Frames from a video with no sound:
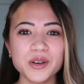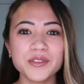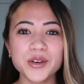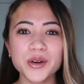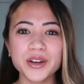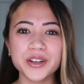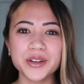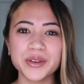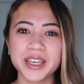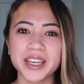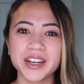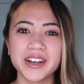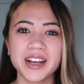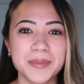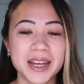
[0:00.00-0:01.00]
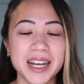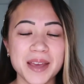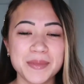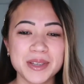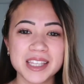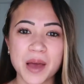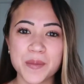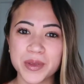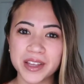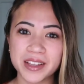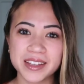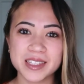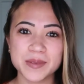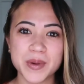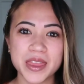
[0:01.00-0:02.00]
if you are new here, my name is Emilyy
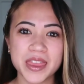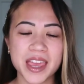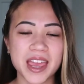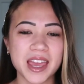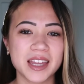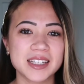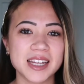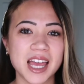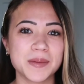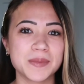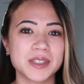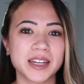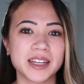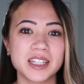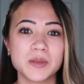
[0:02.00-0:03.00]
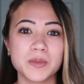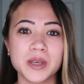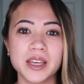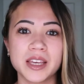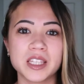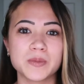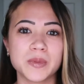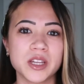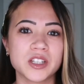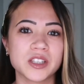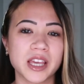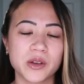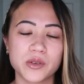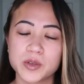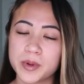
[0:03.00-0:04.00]
Elizabeth and I am studying to be a speech
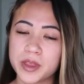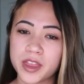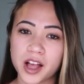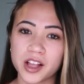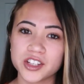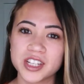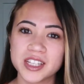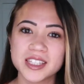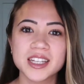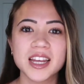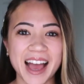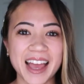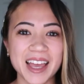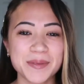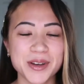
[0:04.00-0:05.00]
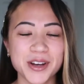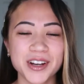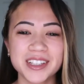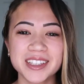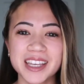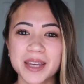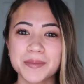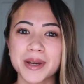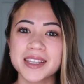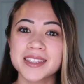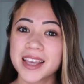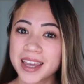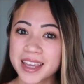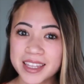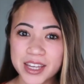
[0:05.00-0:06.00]
language pathologist. I am currently in my
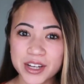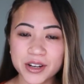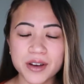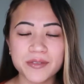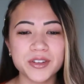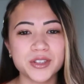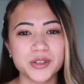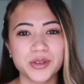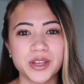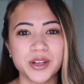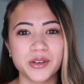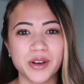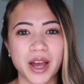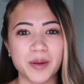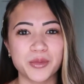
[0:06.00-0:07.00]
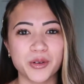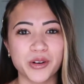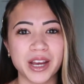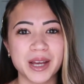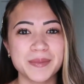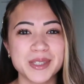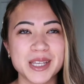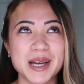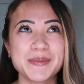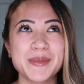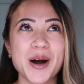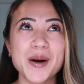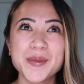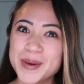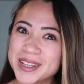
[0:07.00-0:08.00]
second year of a 2-year grad program, so I'm
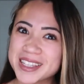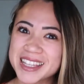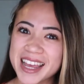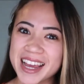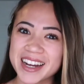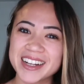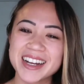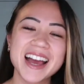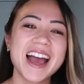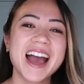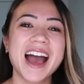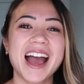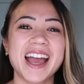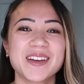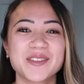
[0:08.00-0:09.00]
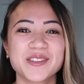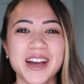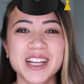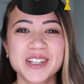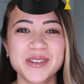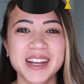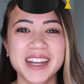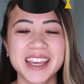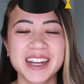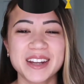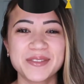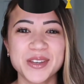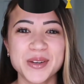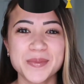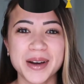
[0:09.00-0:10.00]
almost there. I am graduating in a
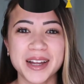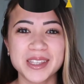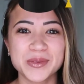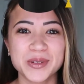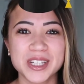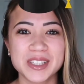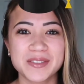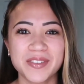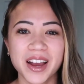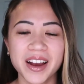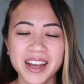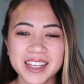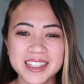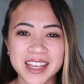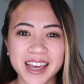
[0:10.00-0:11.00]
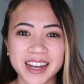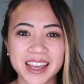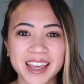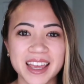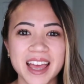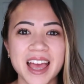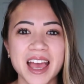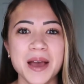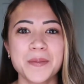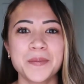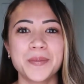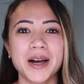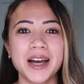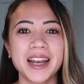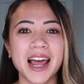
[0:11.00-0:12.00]
few months, which is very exciting,
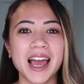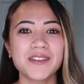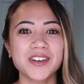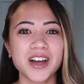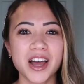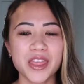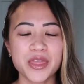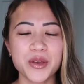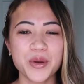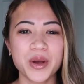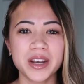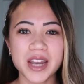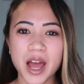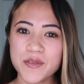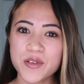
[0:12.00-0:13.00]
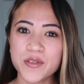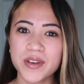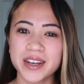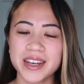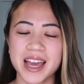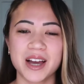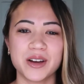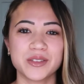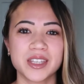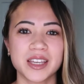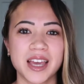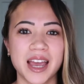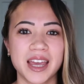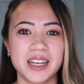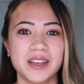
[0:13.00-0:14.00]
but I've gone through enough of it now to
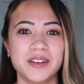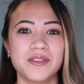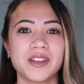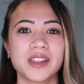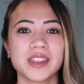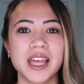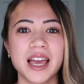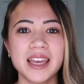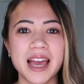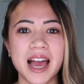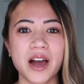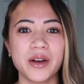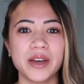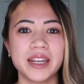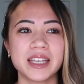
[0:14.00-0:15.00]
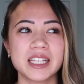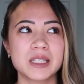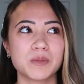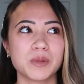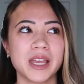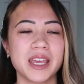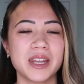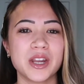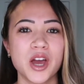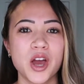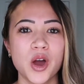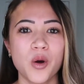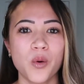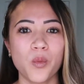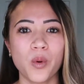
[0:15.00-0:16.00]
kind of lay out and explain
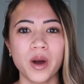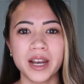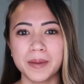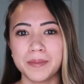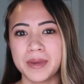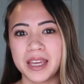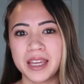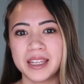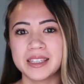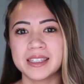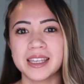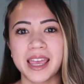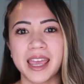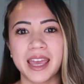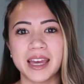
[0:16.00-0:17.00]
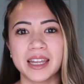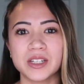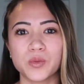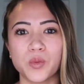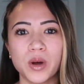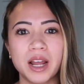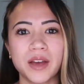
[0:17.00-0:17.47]
what it means and what